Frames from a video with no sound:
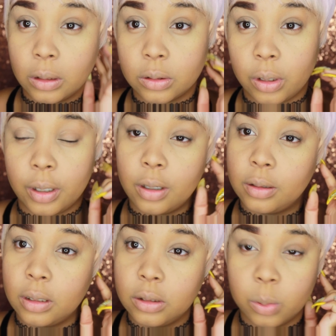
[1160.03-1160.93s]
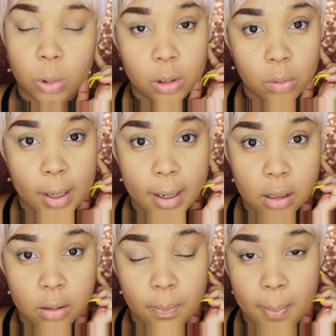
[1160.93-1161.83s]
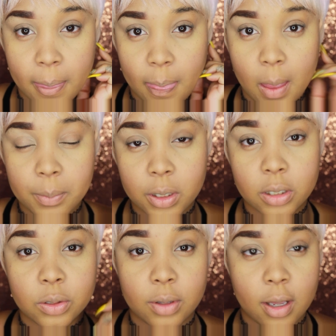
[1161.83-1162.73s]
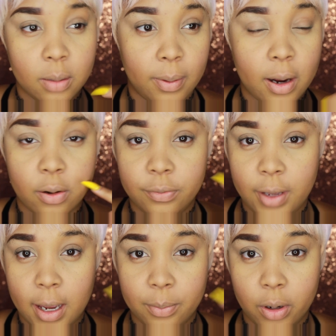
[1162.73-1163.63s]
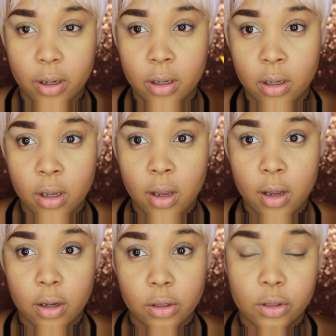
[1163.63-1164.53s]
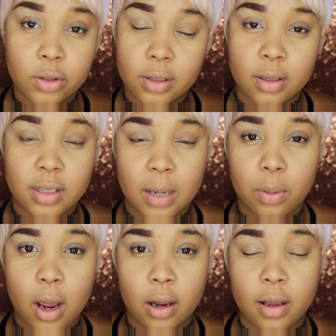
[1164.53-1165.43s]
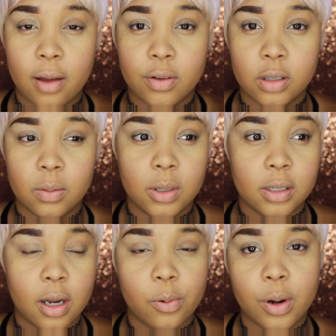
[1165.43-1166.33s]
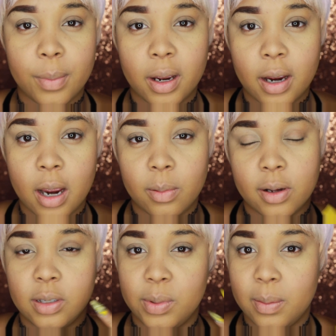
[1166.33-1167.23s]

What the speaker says: So yeah, that's one brow. I'm going to do the other brow off camera using the same product, obviously, because I don't want my eyebrows to be